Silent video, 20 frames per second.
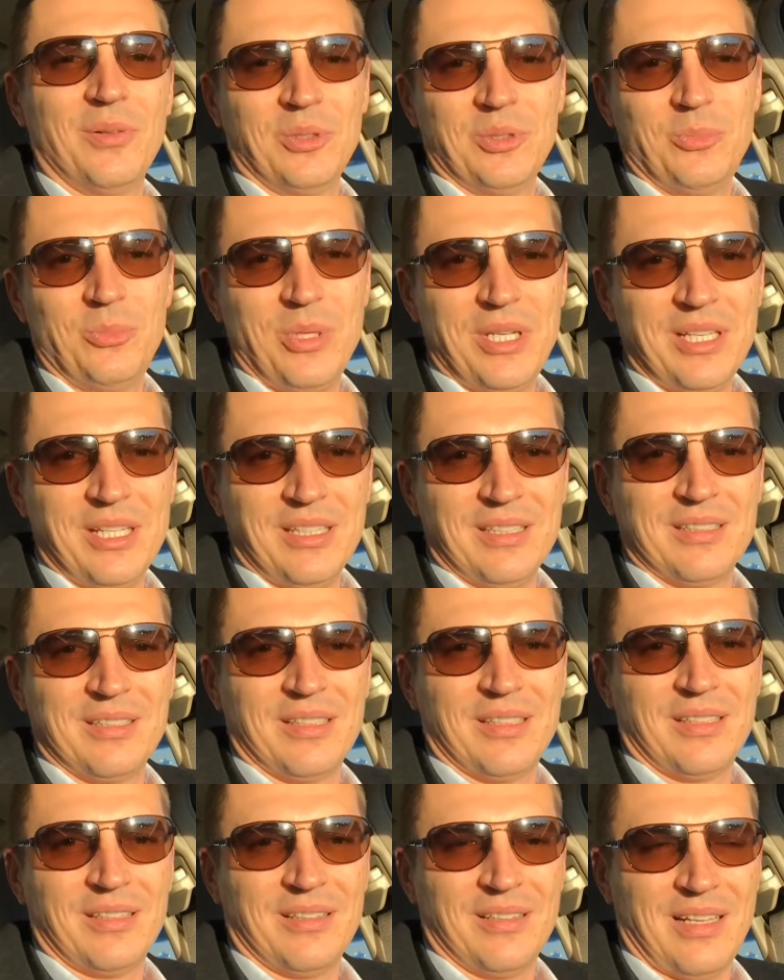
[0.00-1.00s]
it would beat
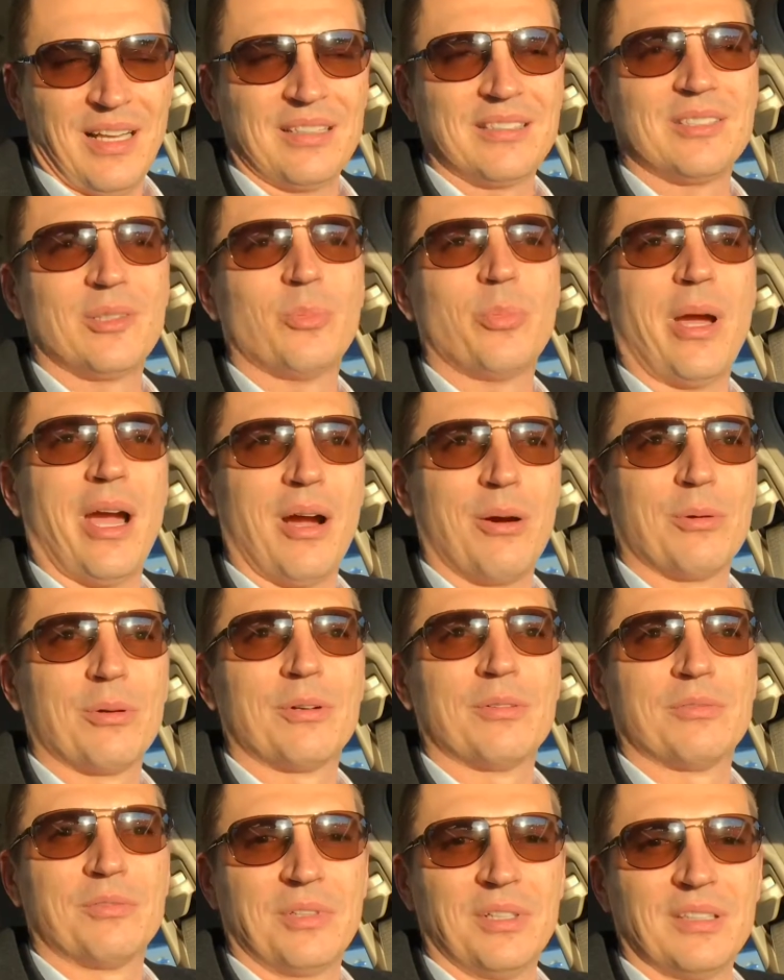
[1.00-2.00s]
it. That's the
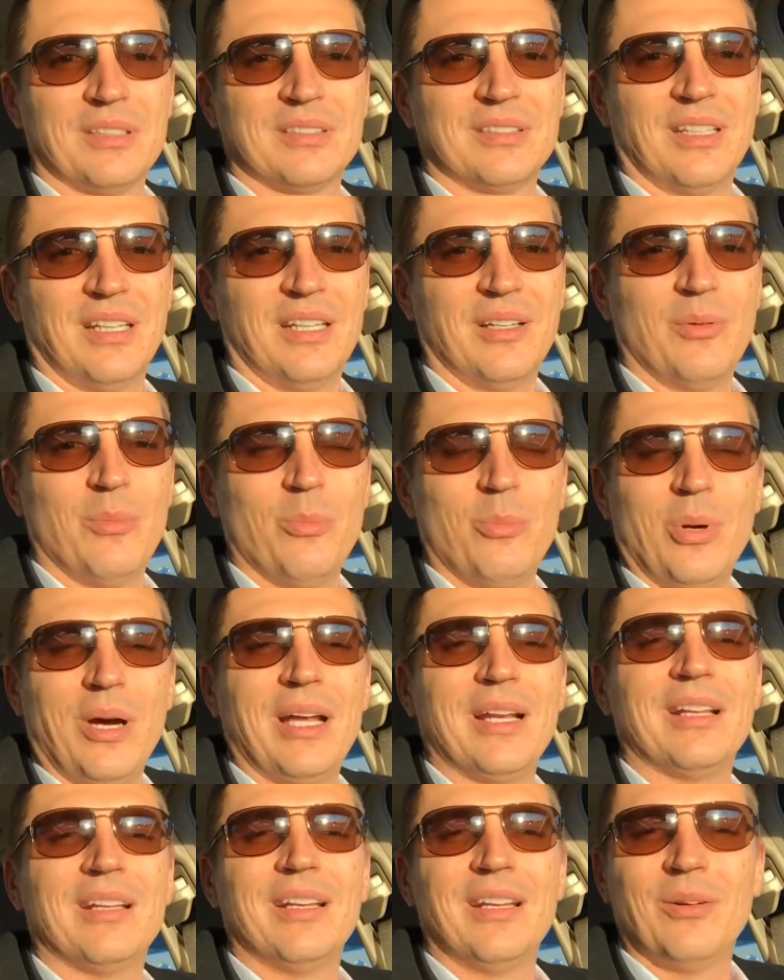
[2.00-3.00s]
power of real estate.
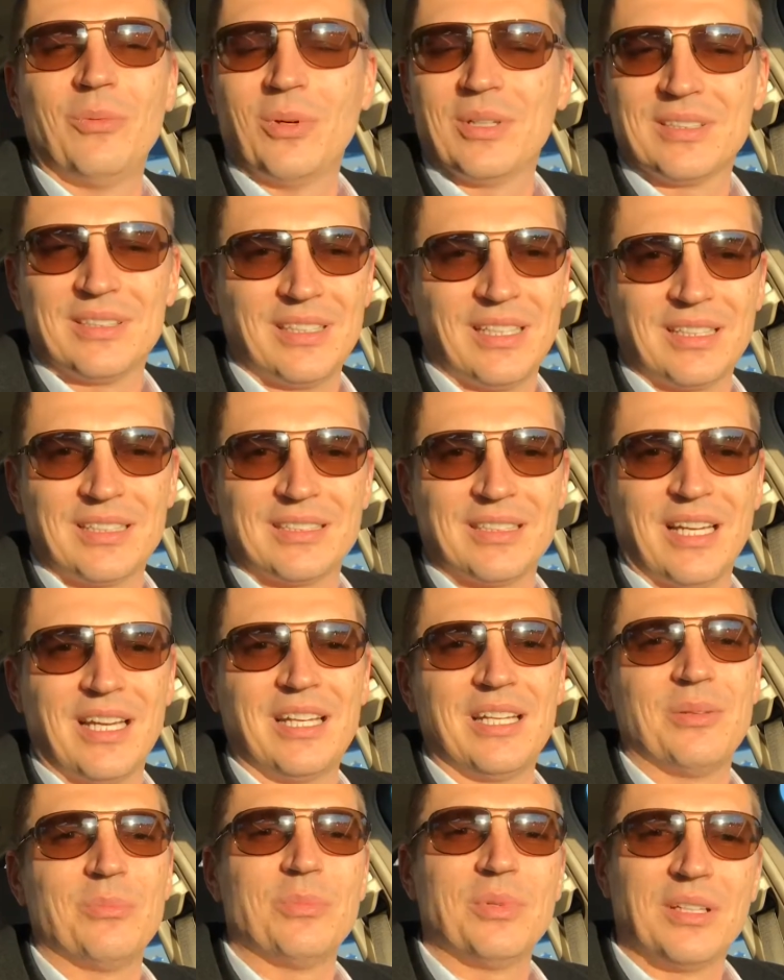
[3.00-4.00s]
But it wasn't
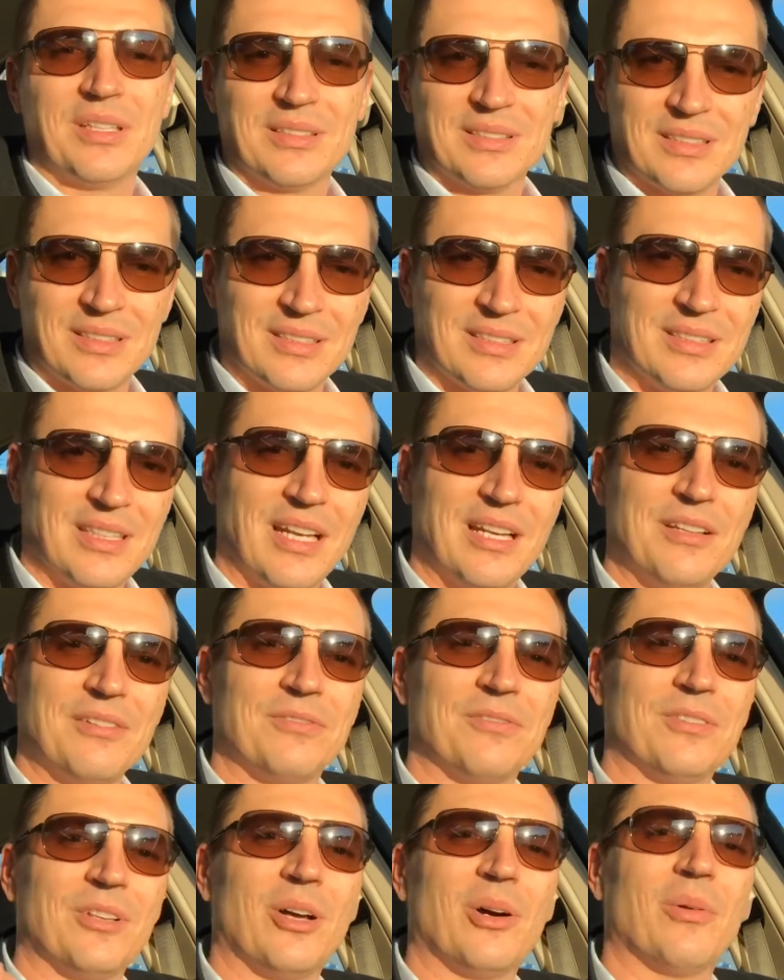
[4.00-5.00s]
exciting because it's
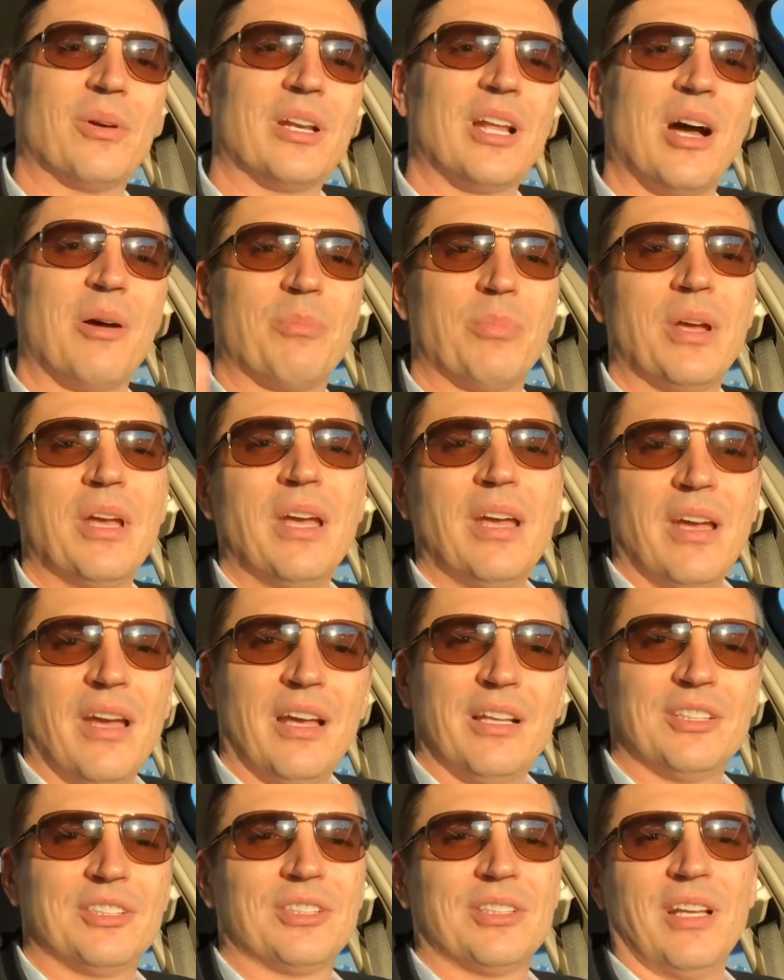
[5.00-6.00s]
steady flowing up,
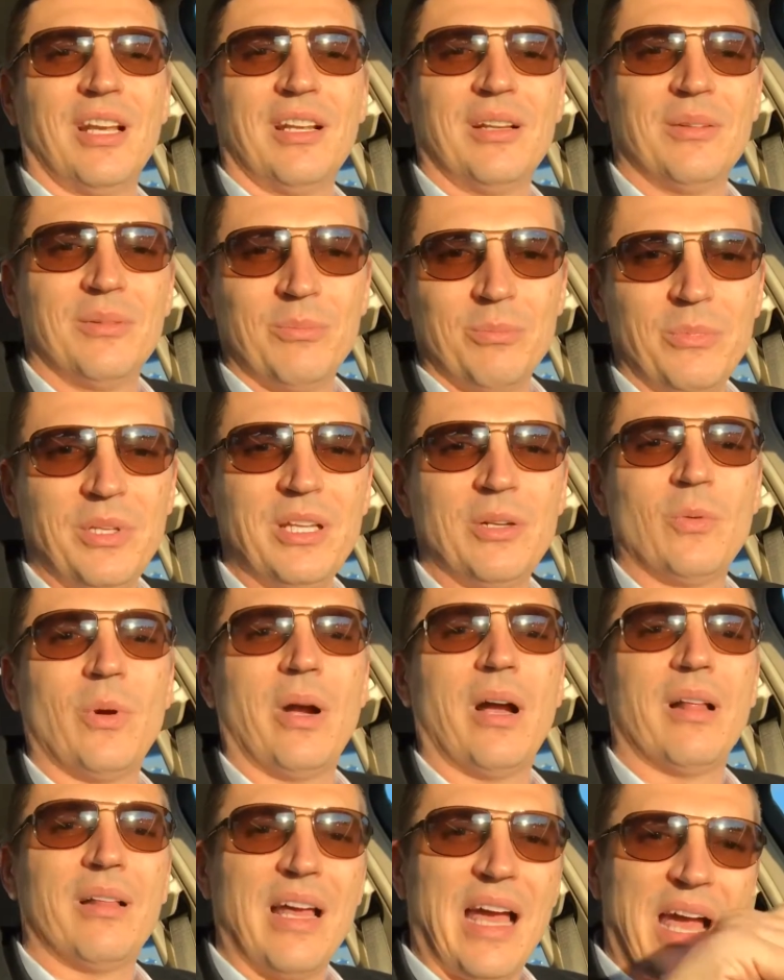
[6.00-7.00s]
and
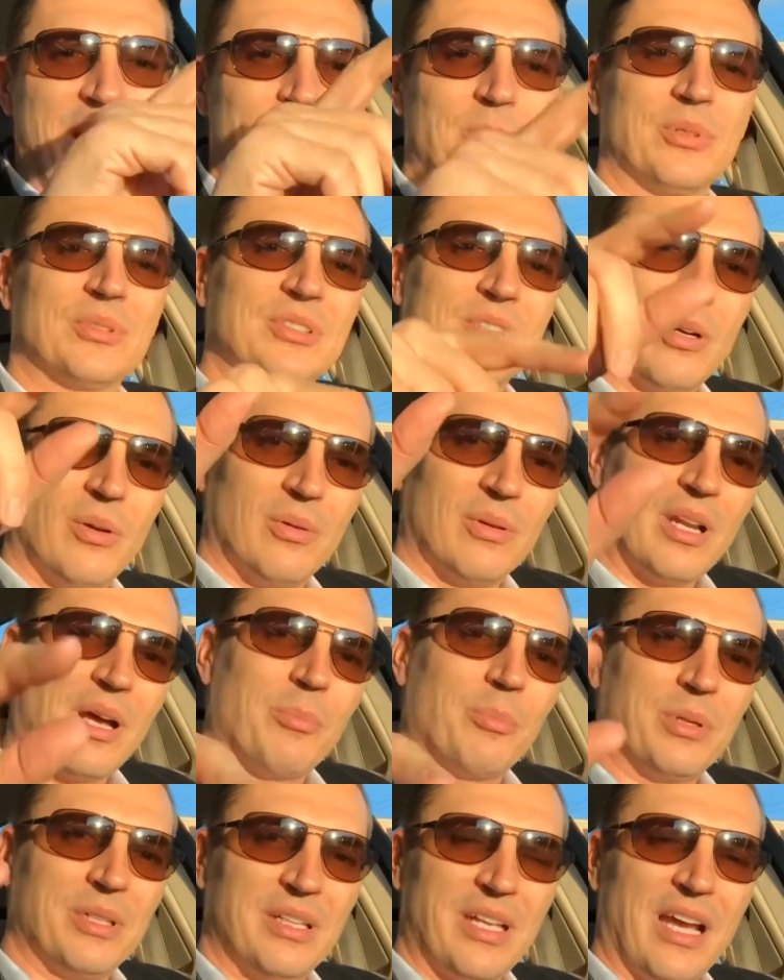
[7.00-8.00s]
meanwhile, Apple's going
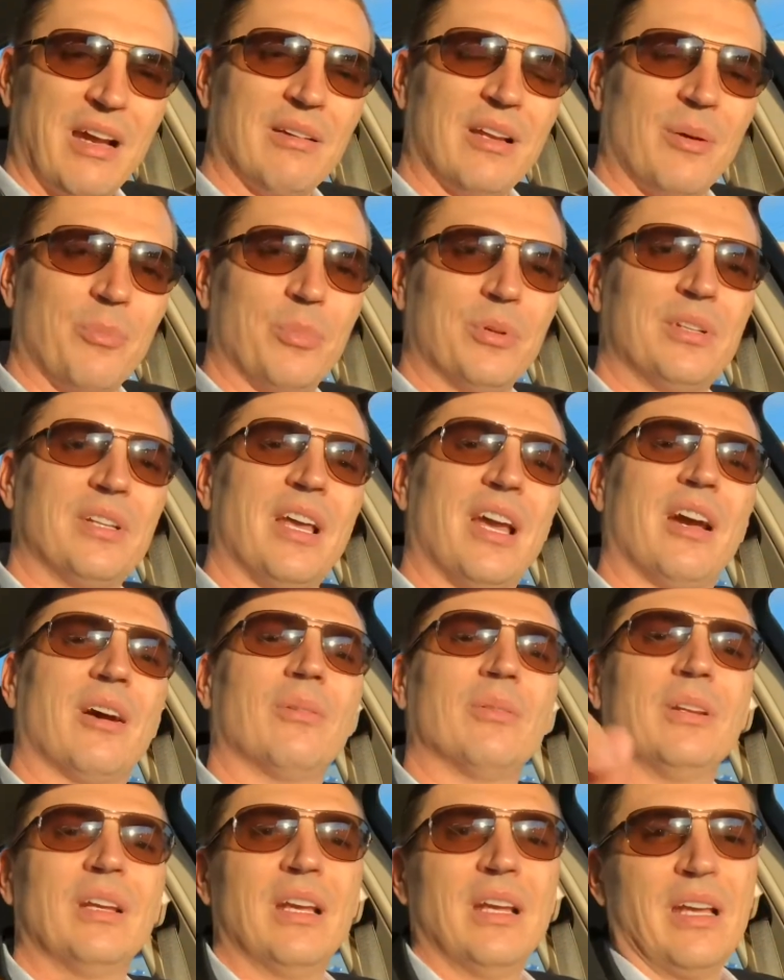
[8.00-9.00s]
up and down, up and
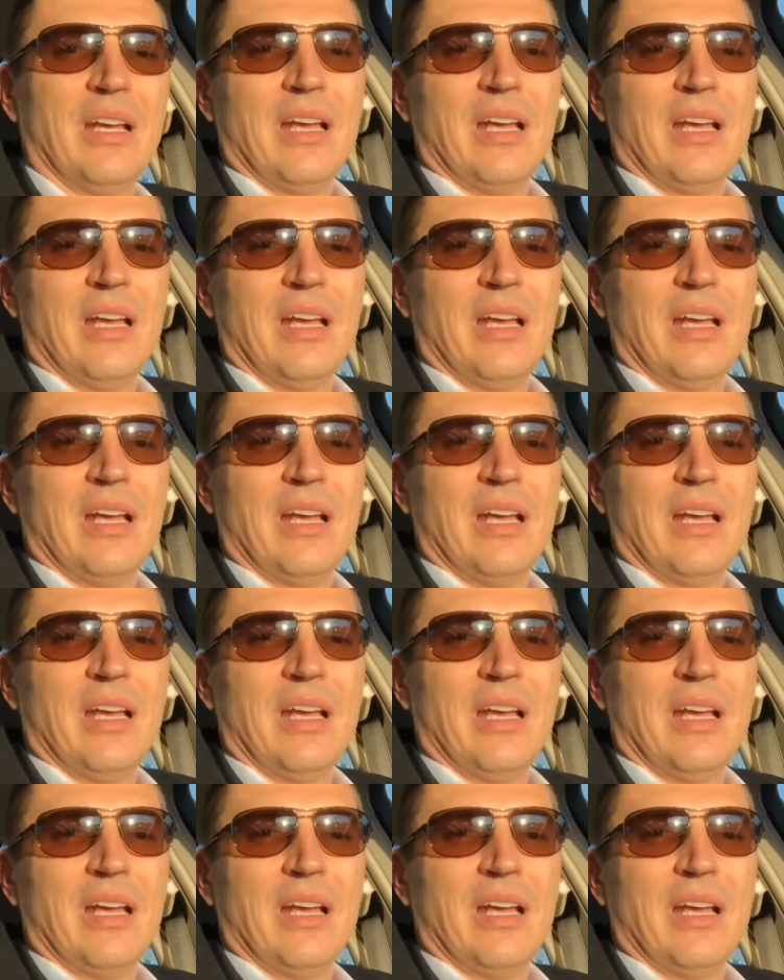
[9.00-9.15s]
down.